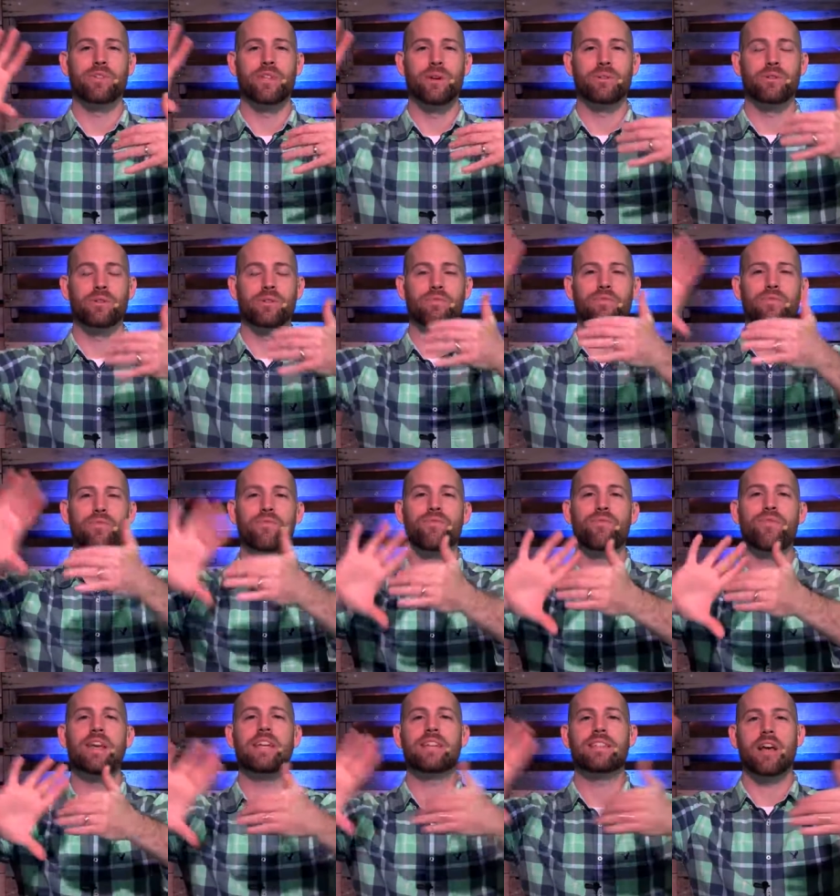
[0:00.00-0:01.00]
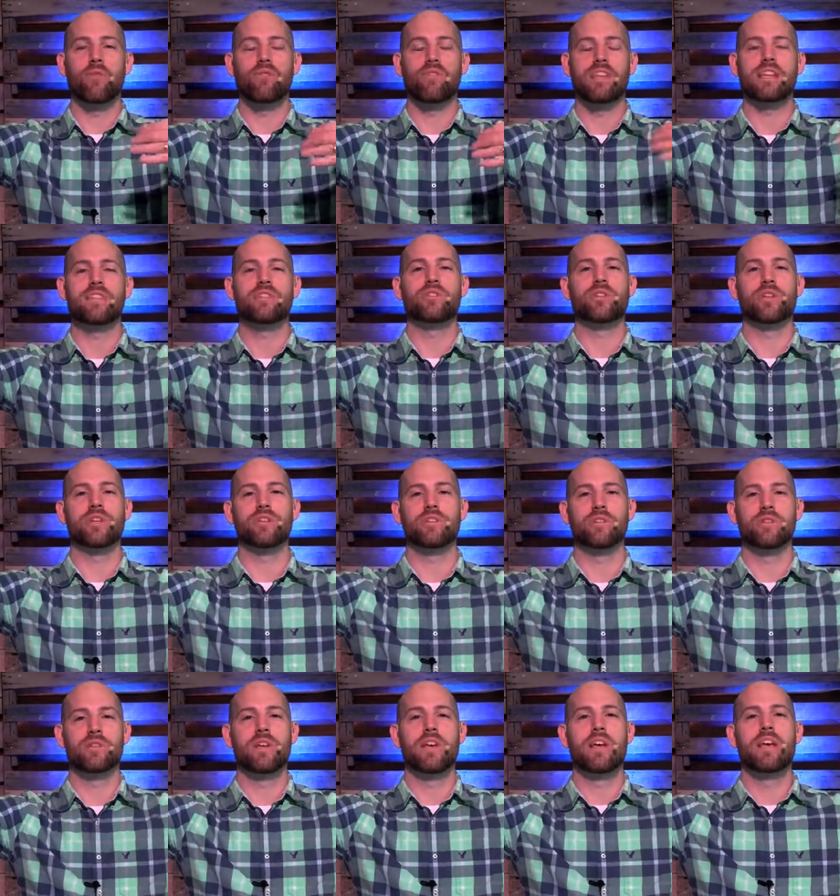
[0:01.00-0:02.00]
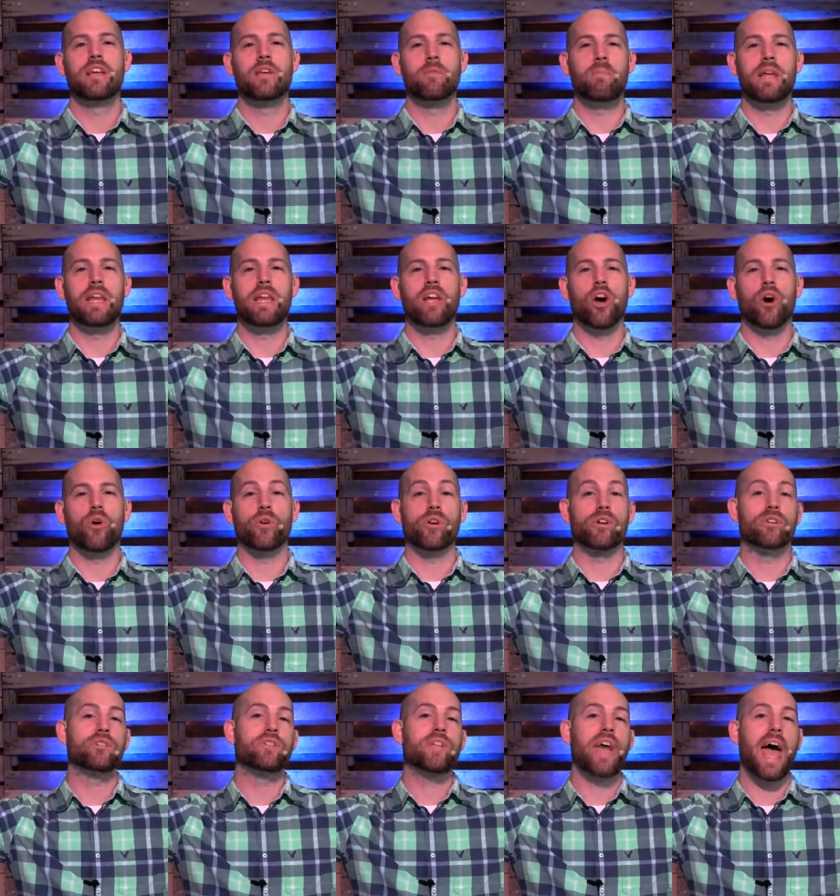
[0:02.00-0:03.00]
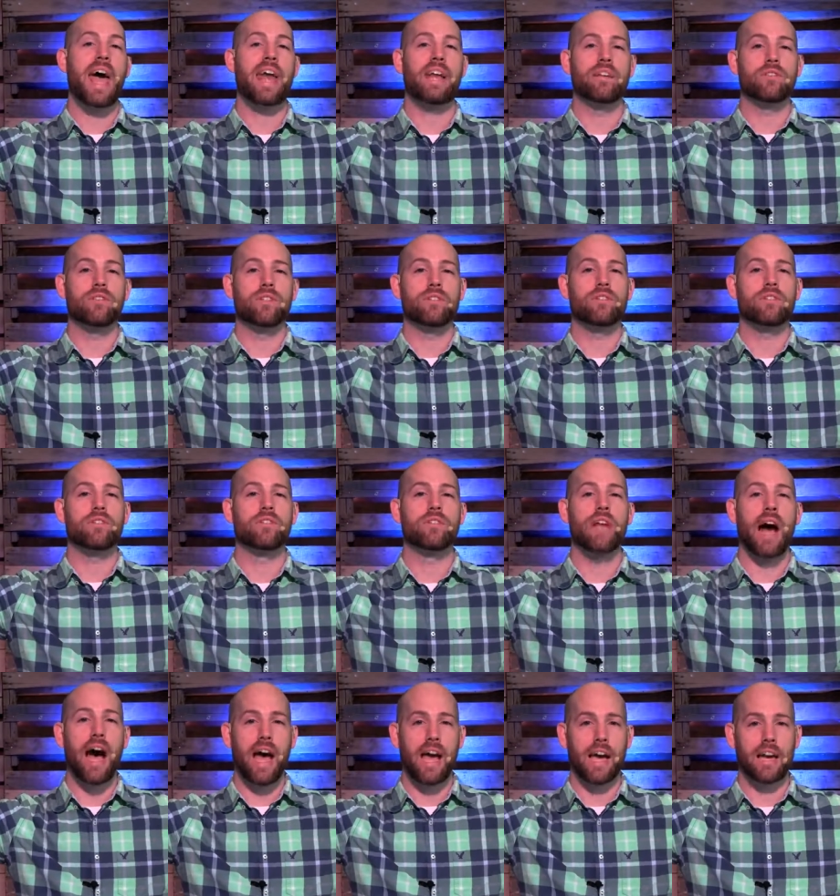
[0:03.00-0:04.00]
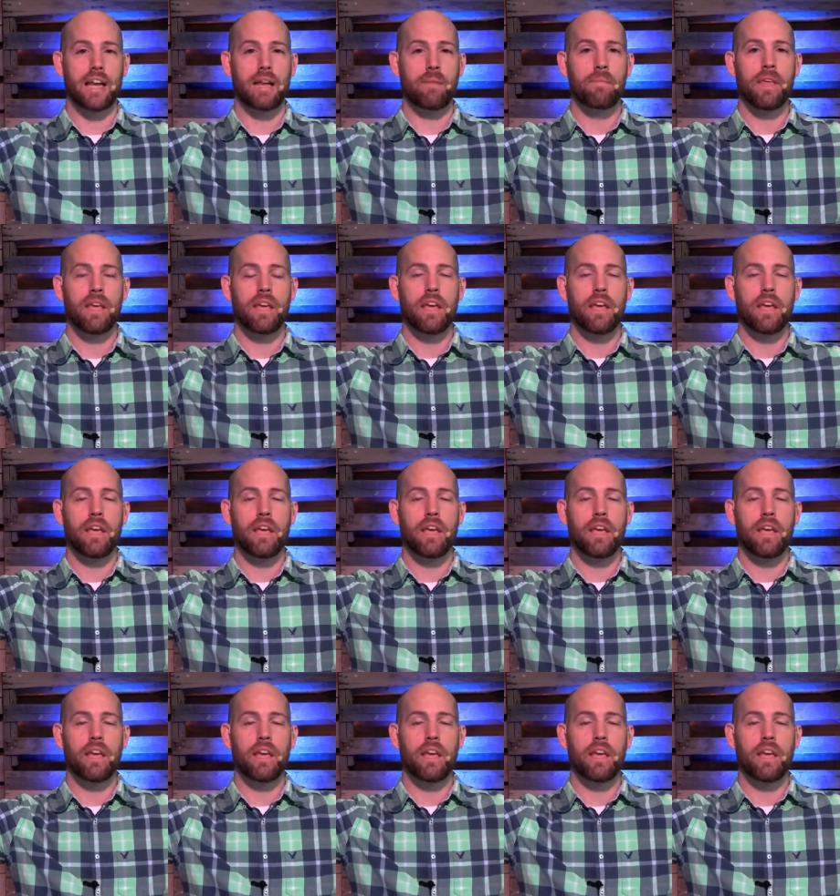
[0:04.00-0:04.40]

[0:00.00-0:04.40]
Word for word: there was feet of distance depending on your status in society.